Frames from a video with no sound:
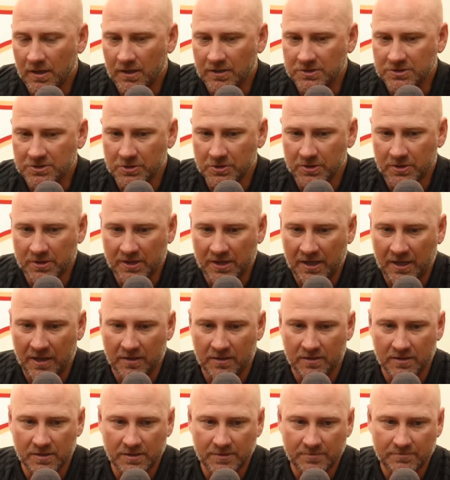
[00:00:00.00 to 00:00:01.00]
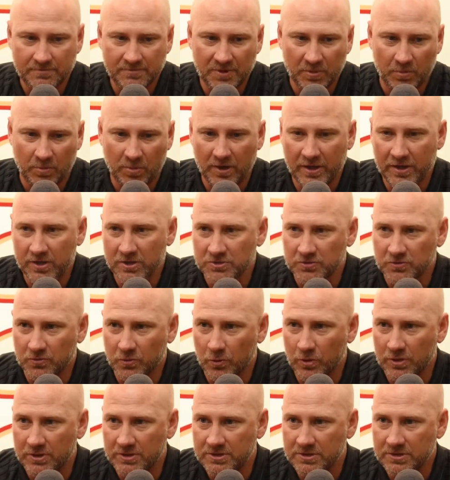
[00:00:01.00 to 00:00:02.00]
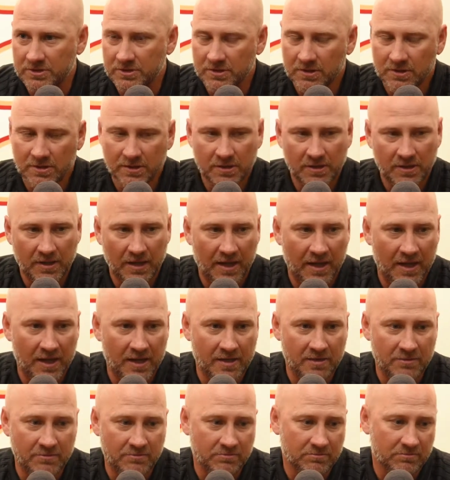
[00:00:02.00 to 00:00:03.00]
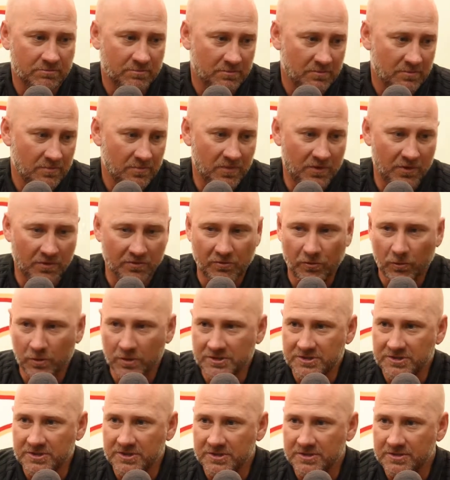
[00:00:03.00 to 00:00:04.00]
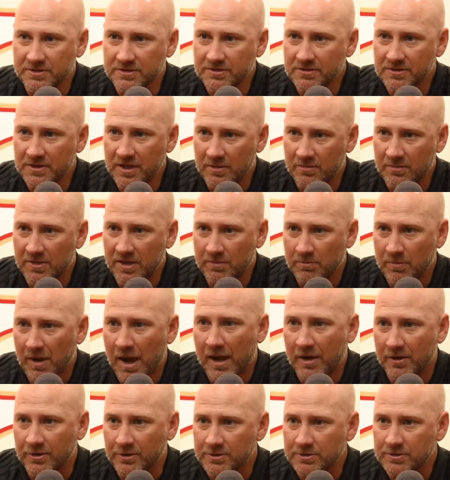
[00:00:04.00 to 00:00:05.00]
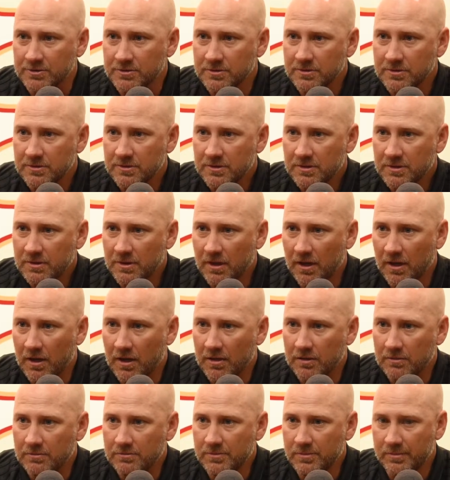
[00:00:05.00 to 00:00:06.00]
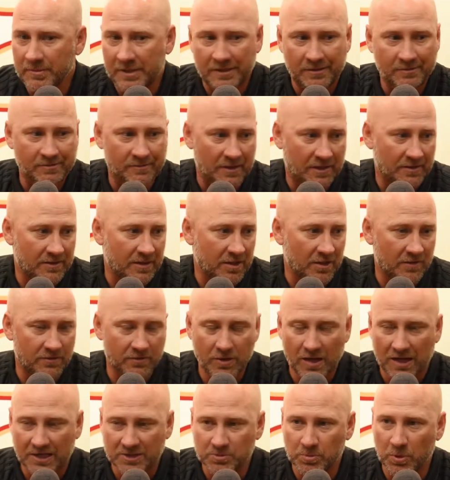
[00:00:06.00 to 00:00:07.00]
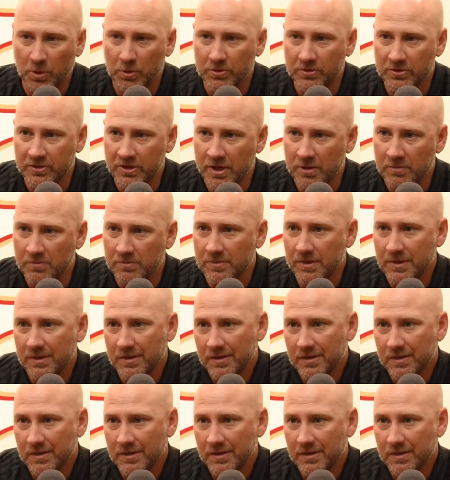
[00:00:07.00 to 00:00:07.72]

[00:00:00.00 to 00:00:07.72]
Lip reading: So they're kind of the player's voice, and their voice it matters. I mean, I think if you ask both of them,